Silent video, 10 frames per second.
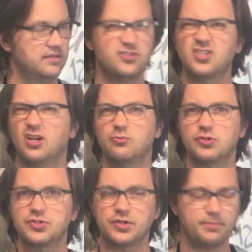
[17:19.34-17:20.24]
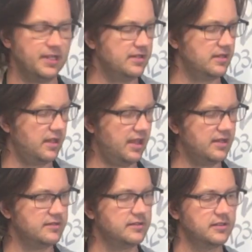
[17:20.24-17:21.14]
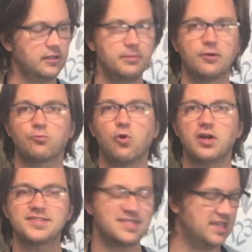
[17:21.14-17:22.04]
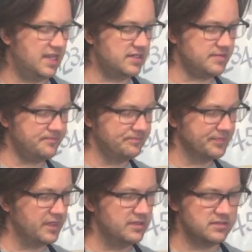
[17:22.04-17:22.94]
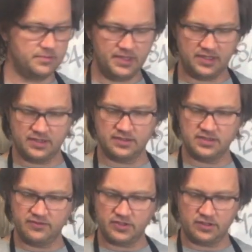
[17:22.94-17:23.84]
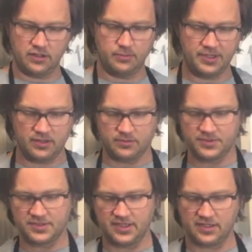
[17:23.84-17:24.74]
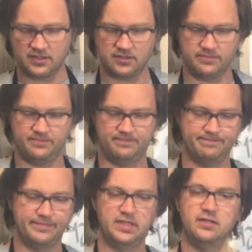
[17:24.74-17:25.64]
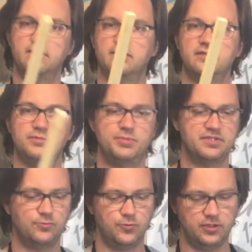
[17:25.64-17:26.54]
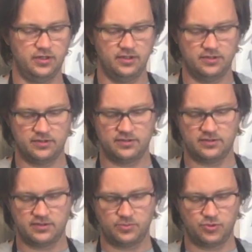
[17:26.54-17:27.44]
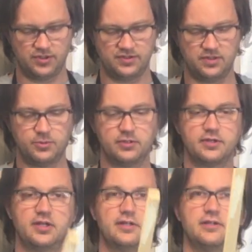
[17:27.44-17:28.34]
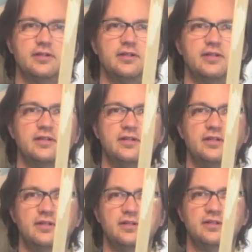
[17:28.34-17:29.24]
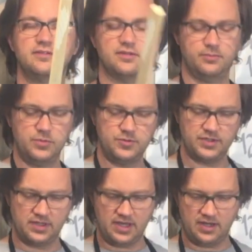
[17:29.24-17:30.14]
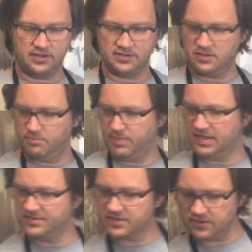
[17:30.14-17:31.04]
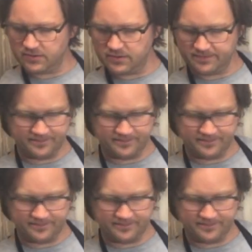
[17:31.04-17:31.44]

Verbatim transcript: just a hardware star paint. Added a little bit of raw sienna to make a, uh, to give it a little bit, almost like uh, this piece of wood. So it's a pretty similar color. So I'm using that as the base coat.